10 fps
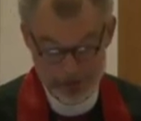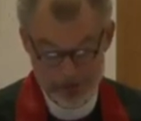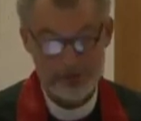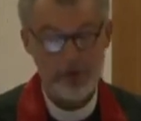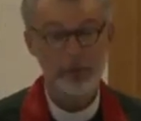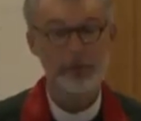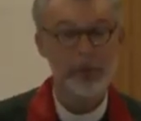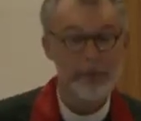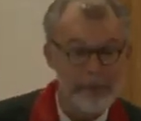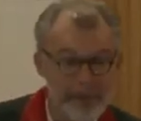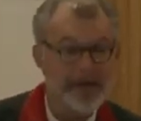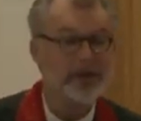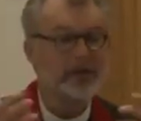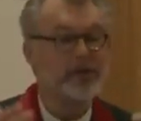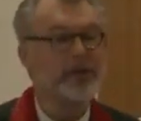the global
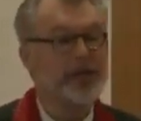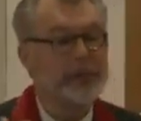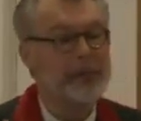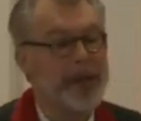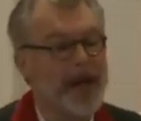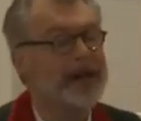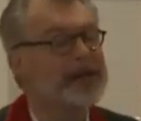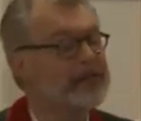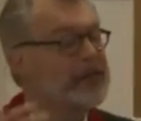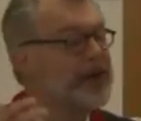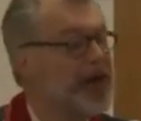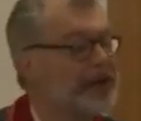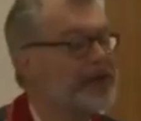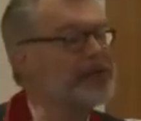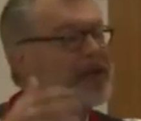medical impact of a
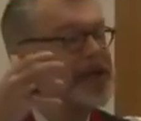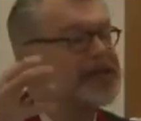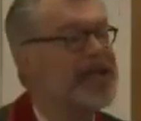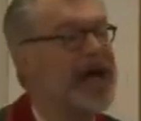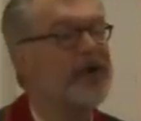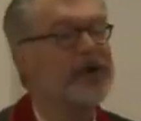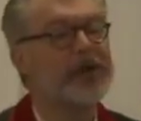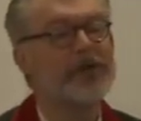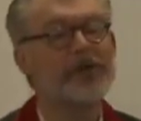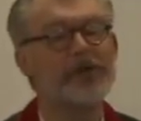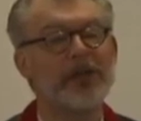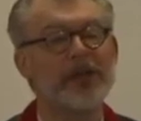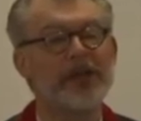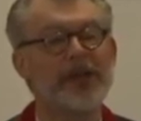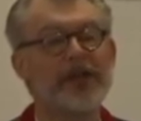virus that has now killed
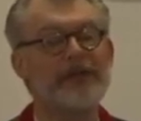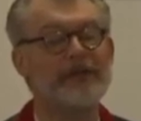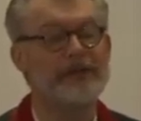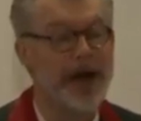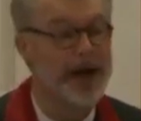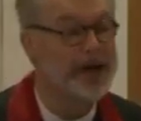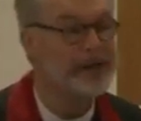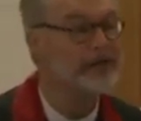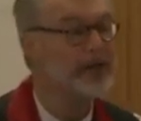nearly 5